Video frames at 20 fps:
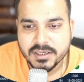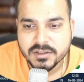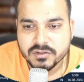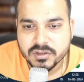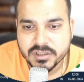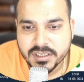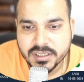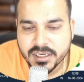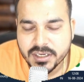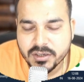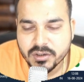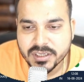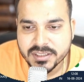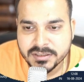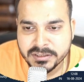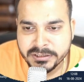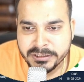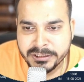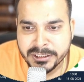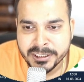So here you
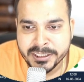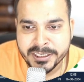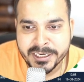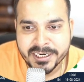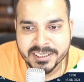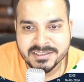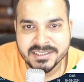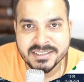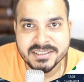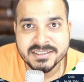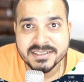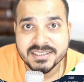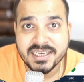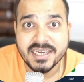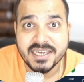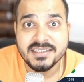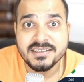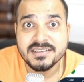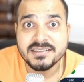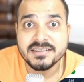can see the dataset
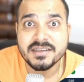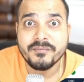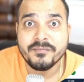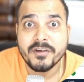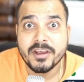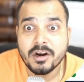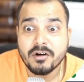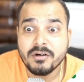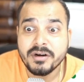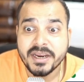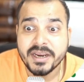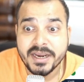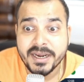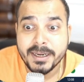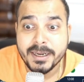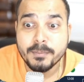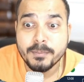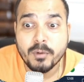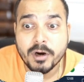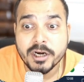size is somewhere around
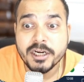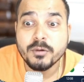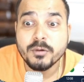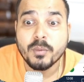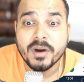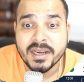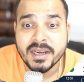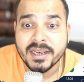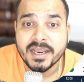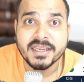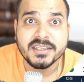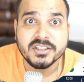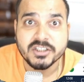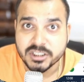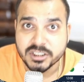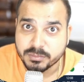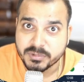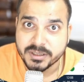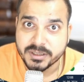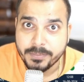8.19
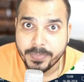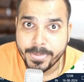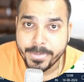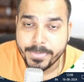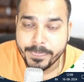GB.